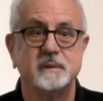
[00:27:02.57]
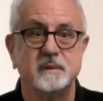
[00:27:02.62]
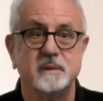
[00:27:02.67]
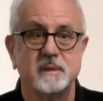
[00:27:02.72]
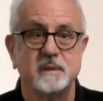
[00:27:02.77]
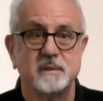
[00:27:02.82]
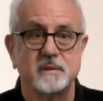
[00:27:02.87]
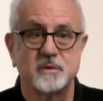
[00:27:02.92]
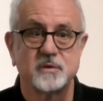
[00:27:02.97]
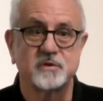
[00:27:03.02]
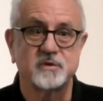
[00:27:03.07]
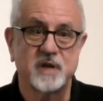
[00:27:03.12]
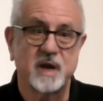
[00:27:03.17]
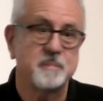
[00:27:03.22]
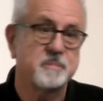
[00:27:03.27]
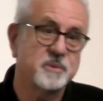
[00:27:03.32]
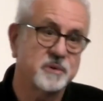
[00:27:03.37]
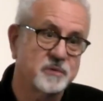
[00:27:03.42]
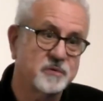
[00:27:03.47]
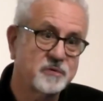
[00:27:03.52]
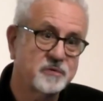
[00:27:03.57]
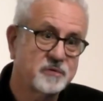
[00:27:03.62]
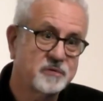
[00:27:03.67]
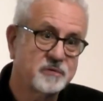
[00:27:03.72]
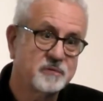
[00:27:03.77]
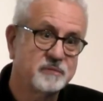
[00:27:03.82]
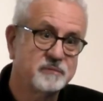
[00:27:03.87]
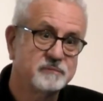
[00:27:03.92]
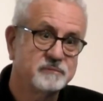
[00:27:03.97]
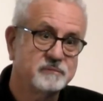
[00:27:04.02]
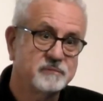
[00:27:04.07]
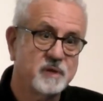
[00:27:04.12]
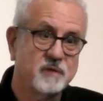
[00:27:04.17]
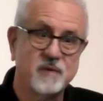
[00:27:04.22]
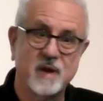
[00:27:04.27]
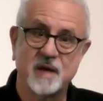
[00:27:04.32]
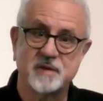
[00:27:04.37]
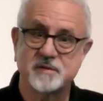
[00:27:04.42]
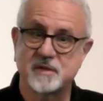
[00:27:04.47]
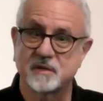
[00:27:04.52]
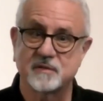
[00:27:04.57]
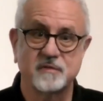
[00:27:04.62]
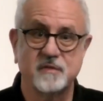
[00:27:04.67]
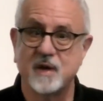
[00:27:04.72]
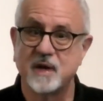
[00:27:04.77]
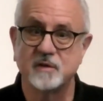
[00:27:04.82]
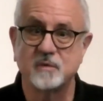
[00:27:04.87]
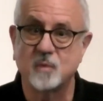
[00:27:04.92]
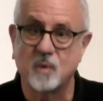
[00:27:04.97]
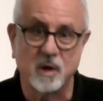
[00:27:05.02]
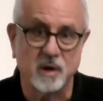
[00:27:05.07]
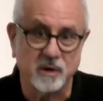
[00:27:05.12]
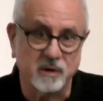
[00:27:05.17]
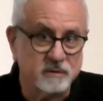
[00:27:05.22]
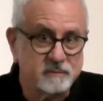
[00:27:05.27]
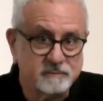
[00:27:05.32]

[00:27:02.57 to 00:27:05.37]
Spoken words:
The shepherds of Isaac find water.